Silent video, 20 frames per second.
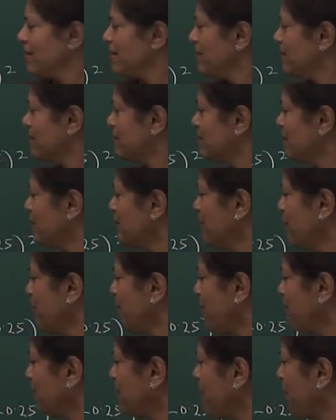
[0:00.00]
So you're
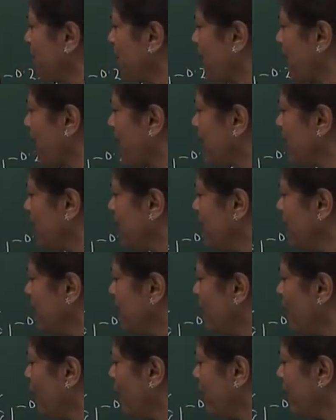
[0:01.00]
multiplying.
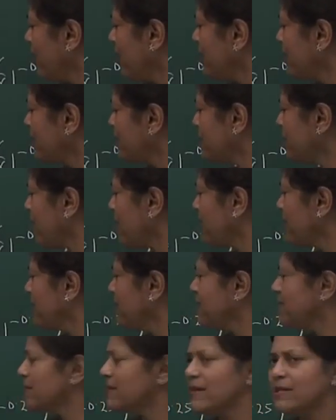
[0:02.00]
What is
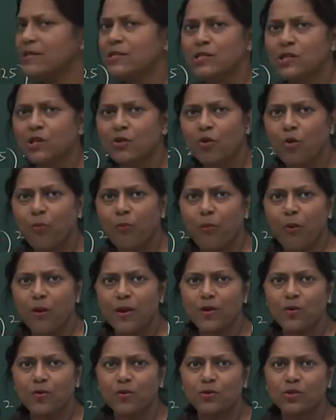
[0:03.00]
minus
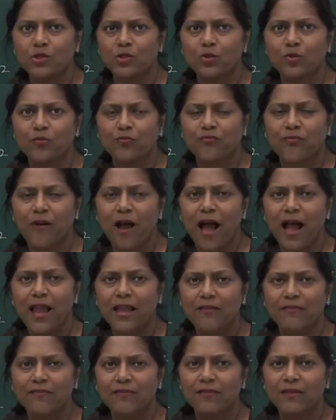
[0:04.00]

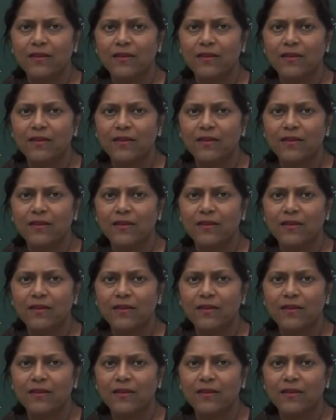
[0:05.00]
0.25?